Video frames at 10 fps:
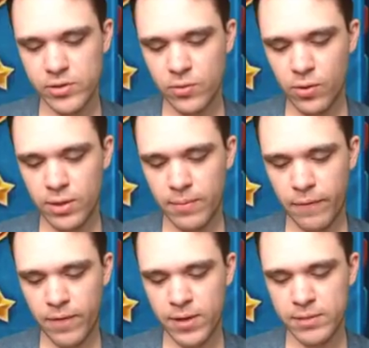Sora that
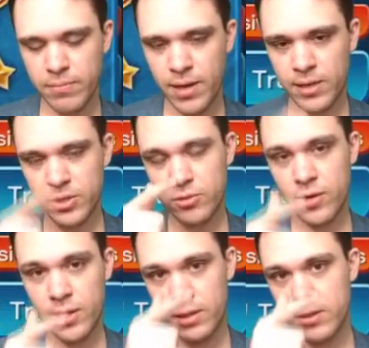provides max
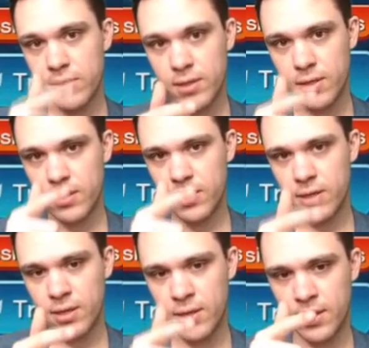strength
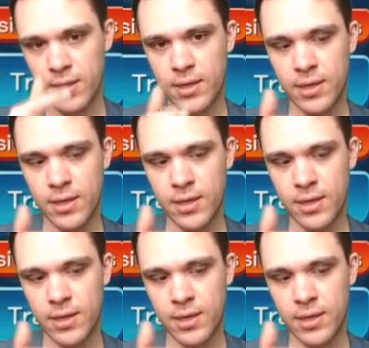uh,